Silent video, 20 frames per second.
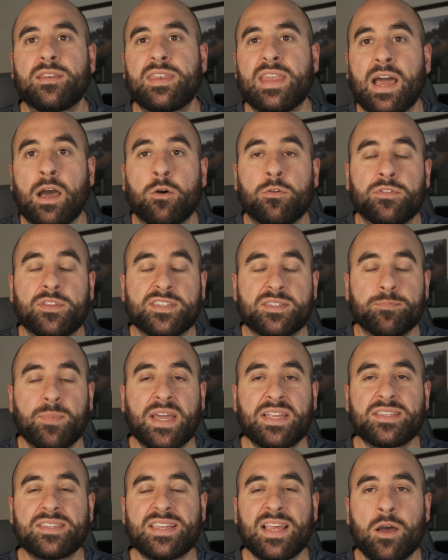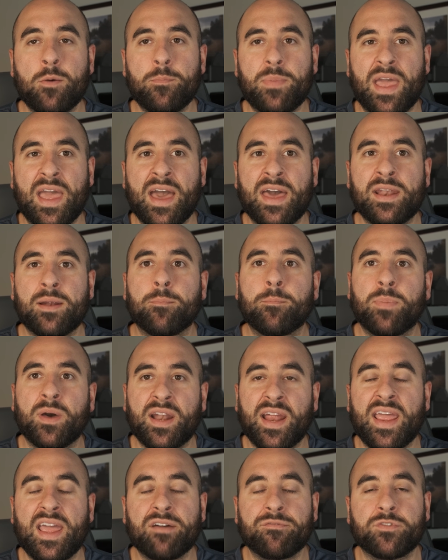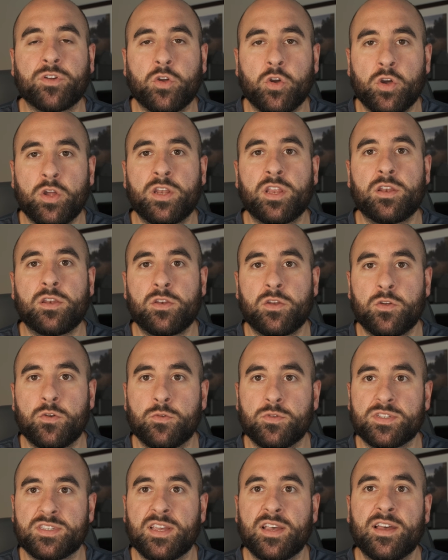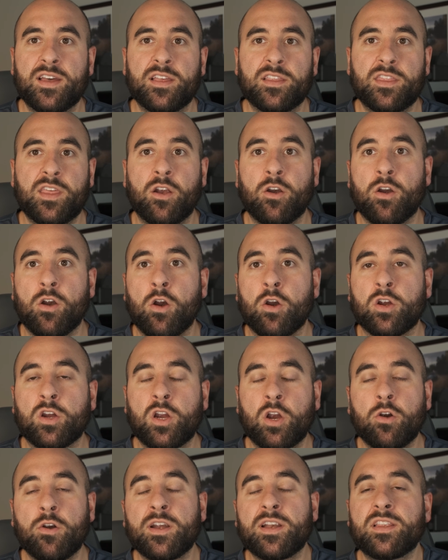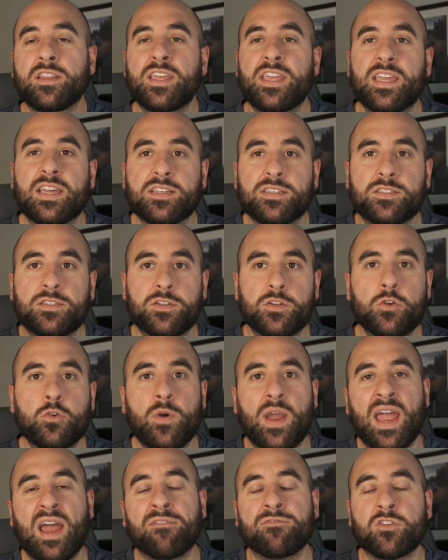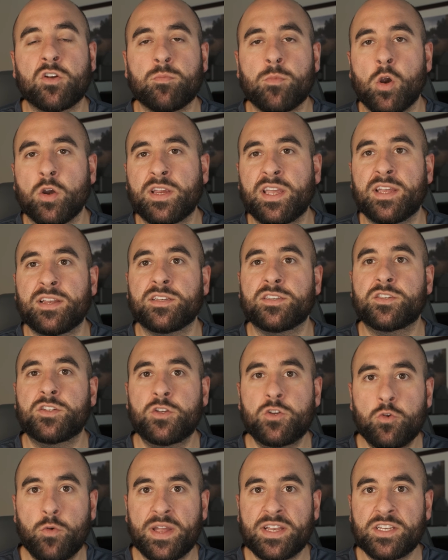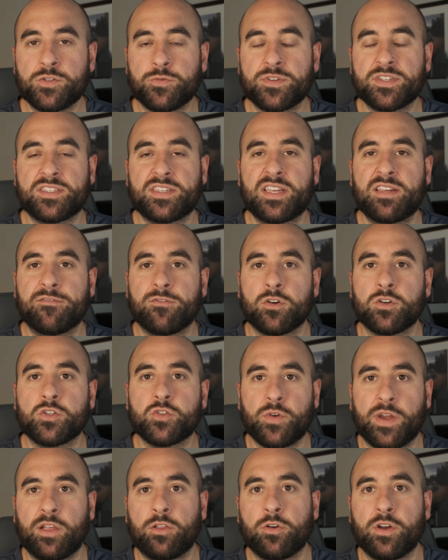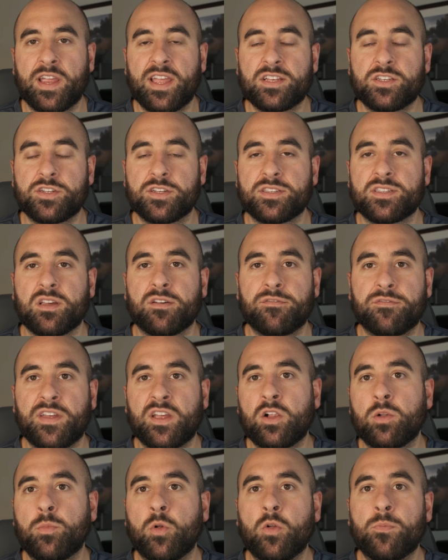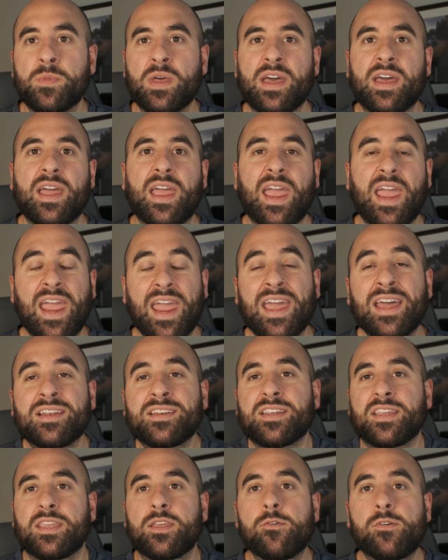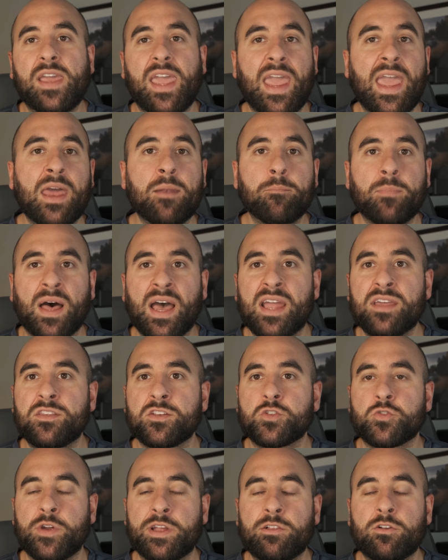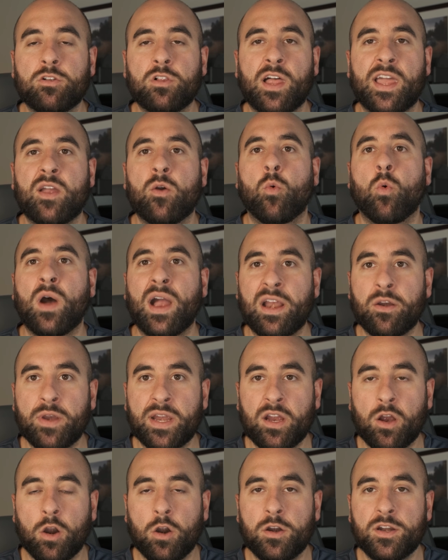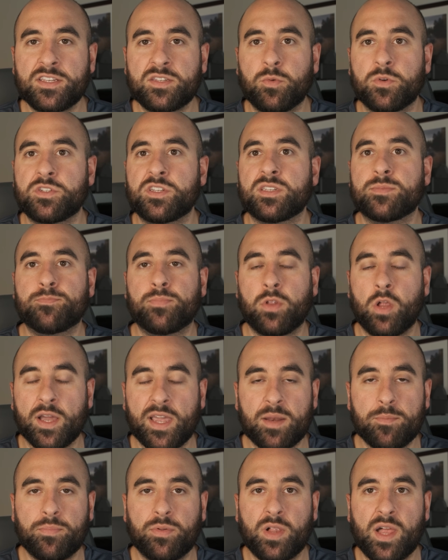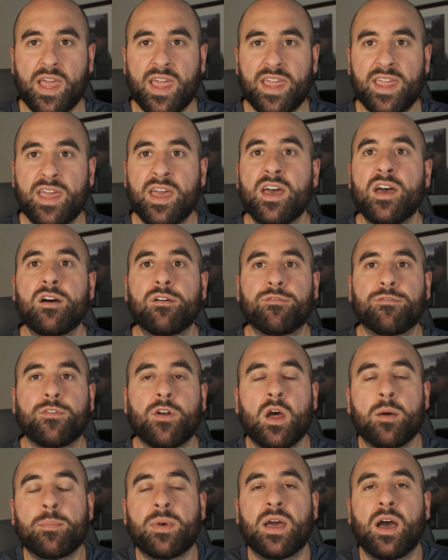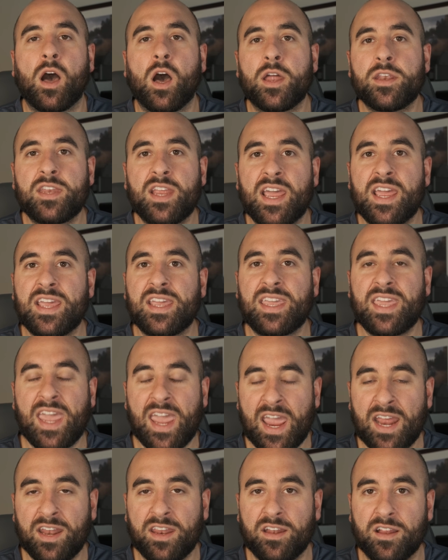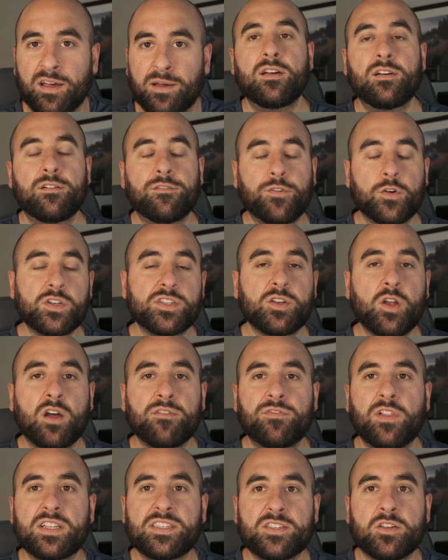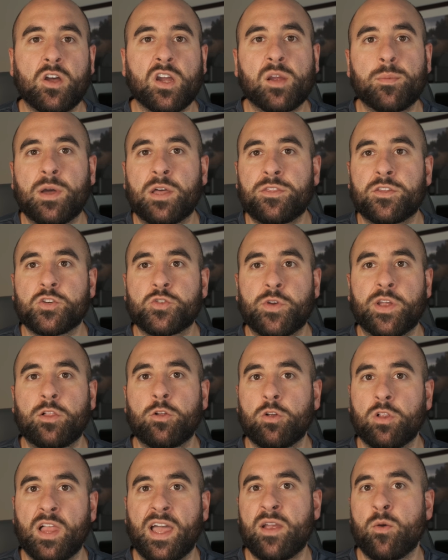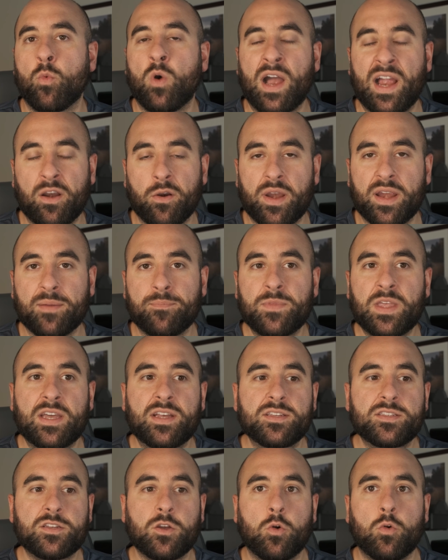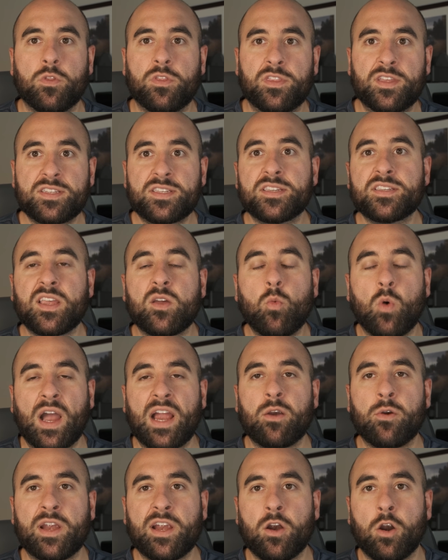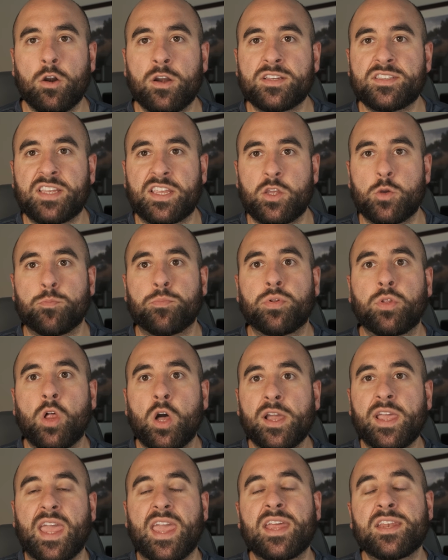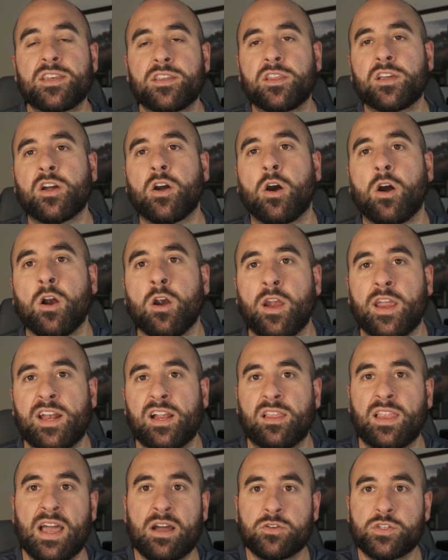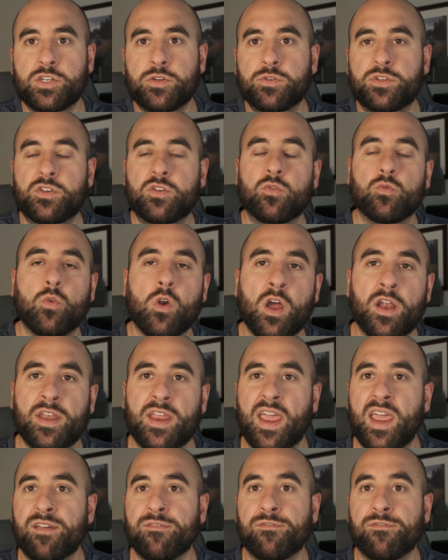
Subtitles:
Now, this might sound bad, but I have good news. There are currently two aftermarket 2-inch receiver trailer hitches available, and you can buy the trailer light wiring harness, which is plug and play from Hyundai Canada. First off, let's talk about the trailer light wiring. So this is a wiring harness that you plug into the car and allows you to run a